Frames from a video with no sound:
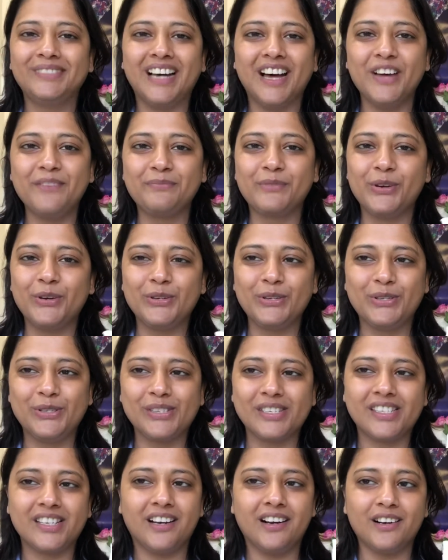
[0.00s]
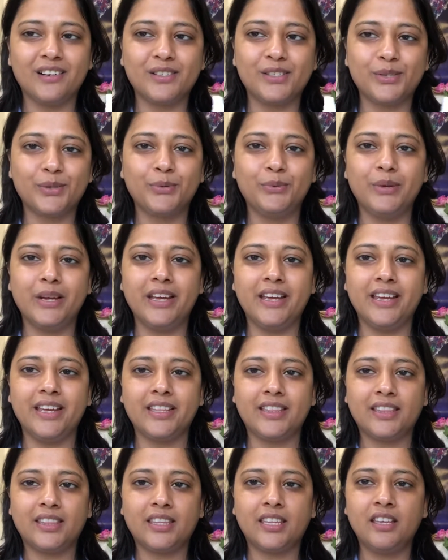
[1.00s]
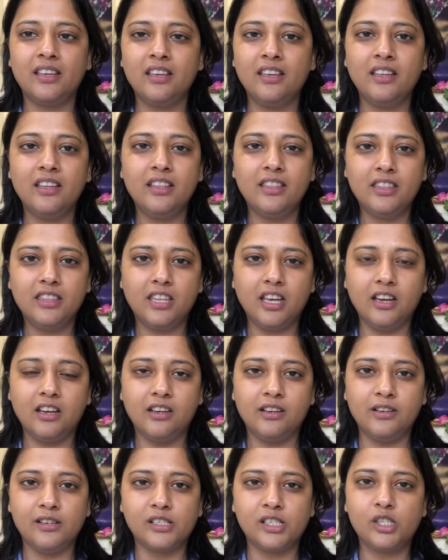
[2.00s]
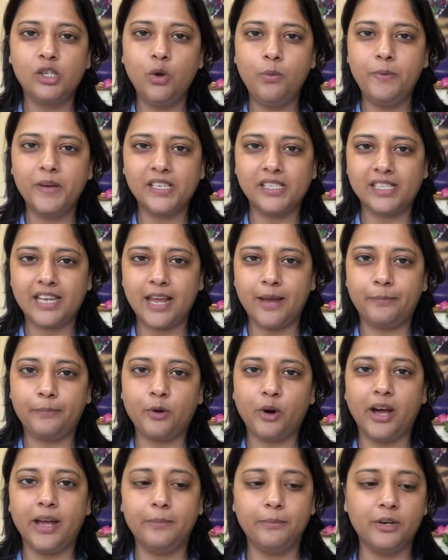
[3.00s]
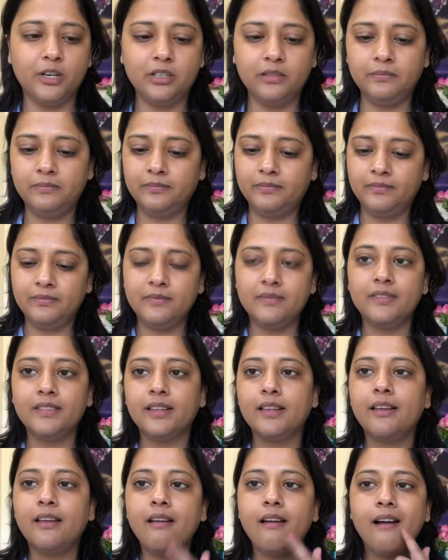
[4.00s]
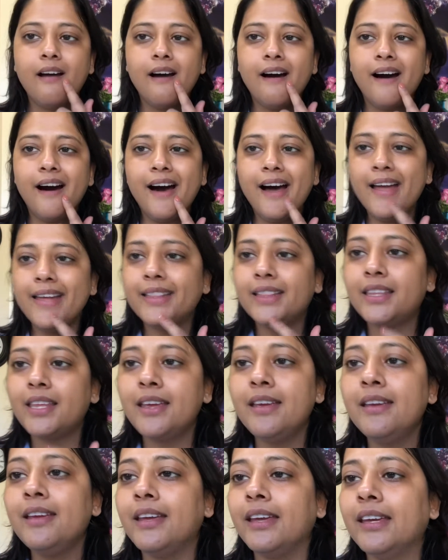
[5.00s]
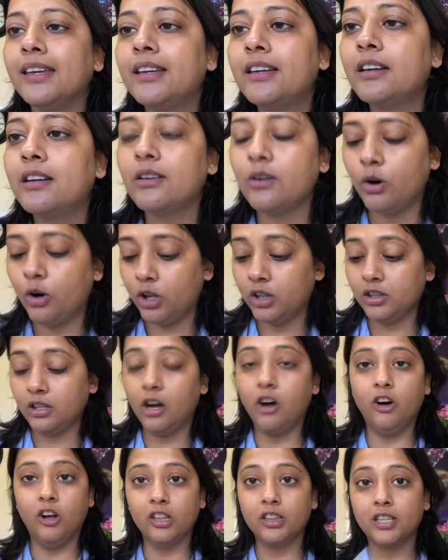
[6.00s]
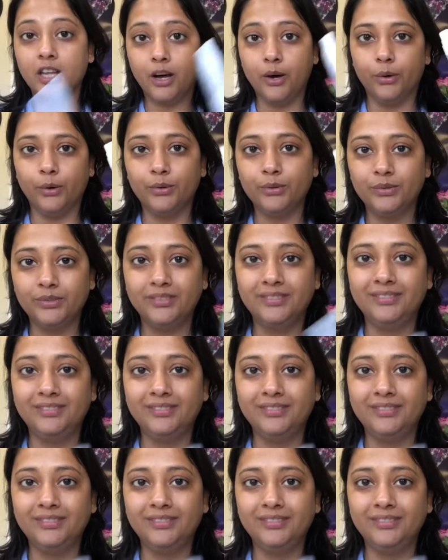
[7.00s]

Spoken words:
I'm going to start with the Superstay primer. I think, although